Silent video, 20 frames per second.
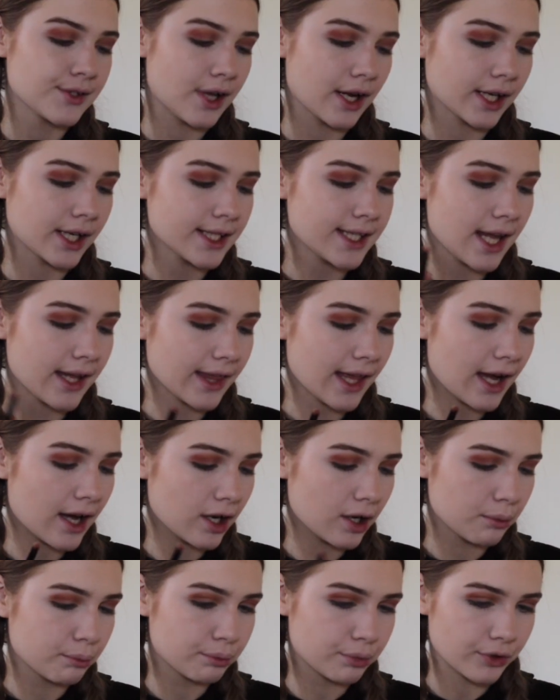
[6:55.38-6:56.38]
So I'm going to take that
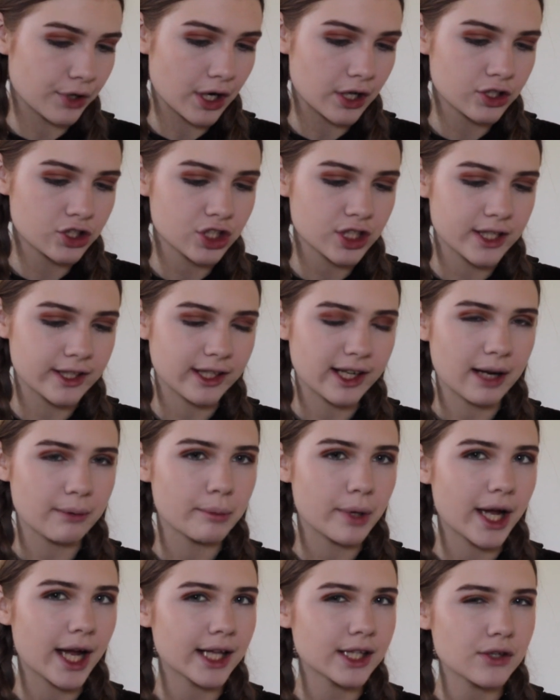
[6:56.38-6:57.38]
on a brush, and then I
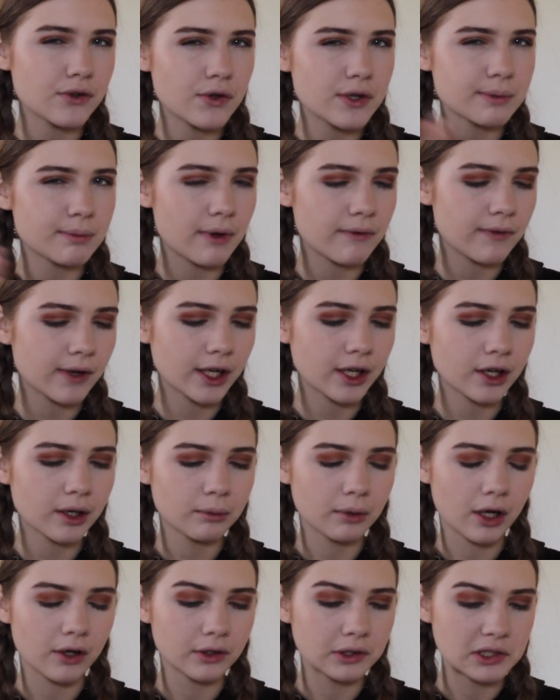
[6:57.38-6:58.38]
might have to use my finger.
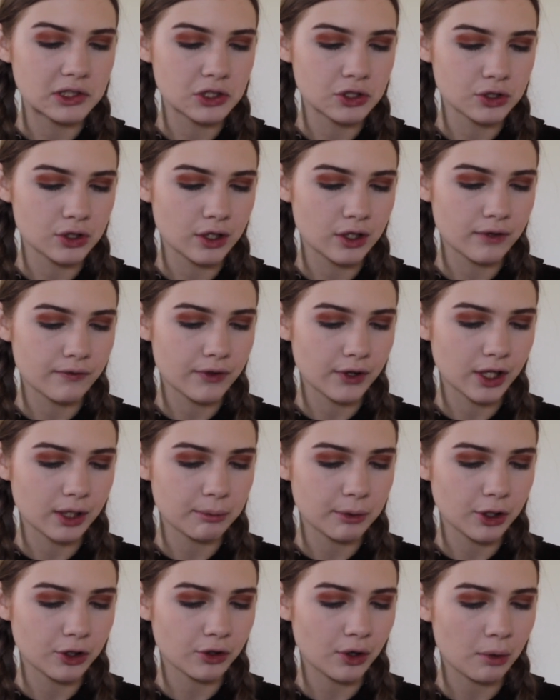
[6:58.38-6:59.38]
I'm not really sure if they're
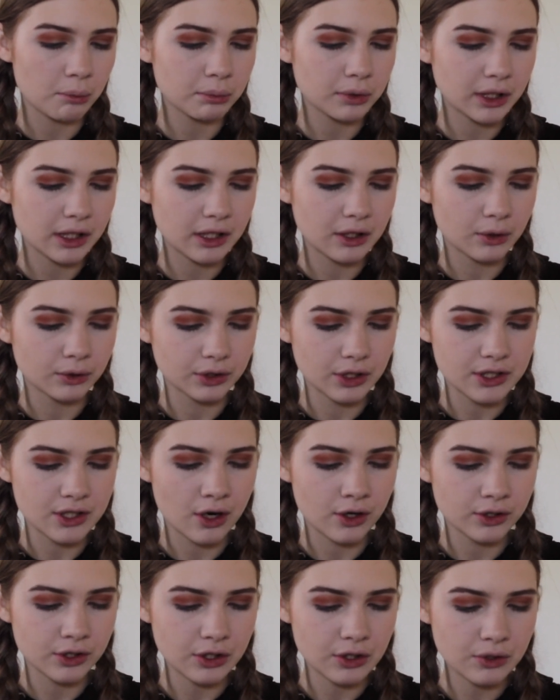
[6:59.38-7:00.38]
going to be crumbly or
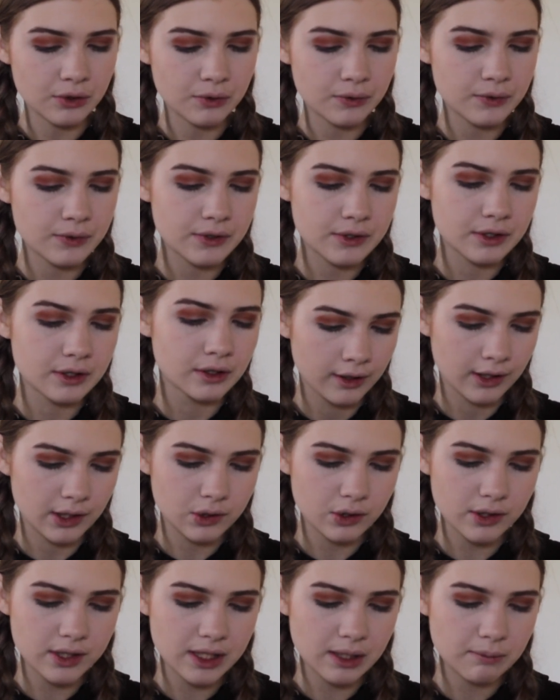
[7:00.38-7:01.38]
just hard to use.
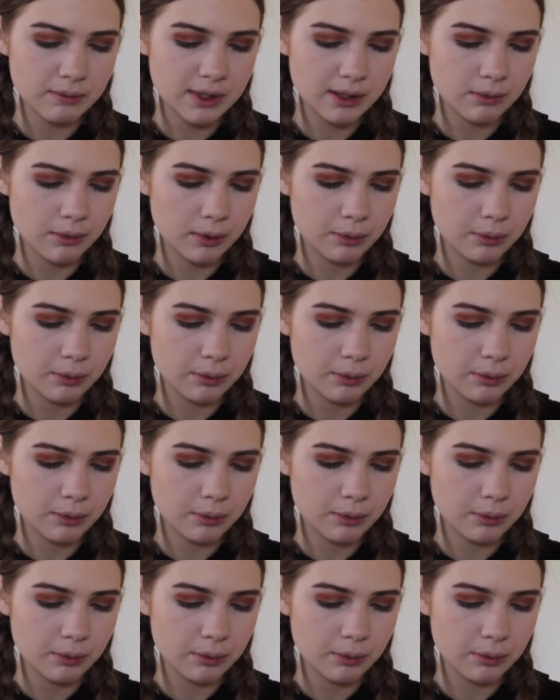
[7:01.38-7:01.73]
This one seems to